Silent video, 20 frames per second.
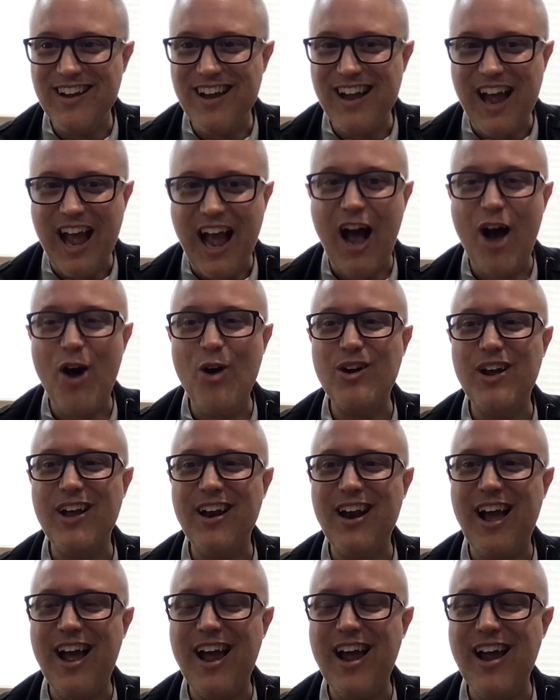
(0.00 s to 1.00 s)
How can
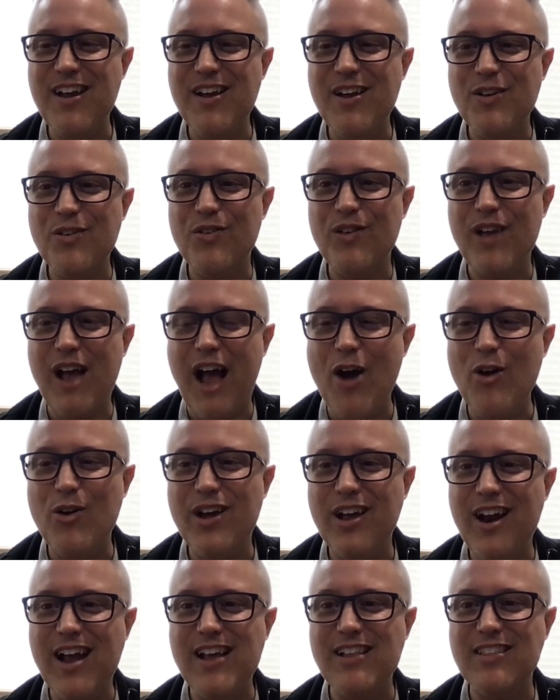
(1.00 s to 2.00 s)
I how
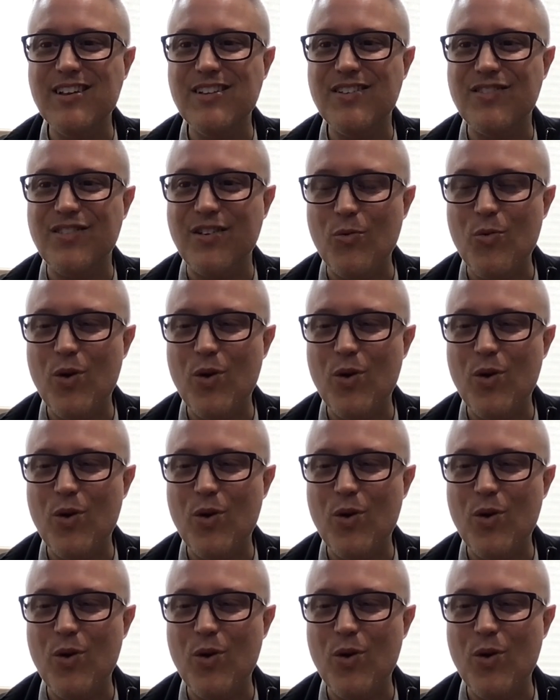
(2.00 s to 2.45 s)
can I listen?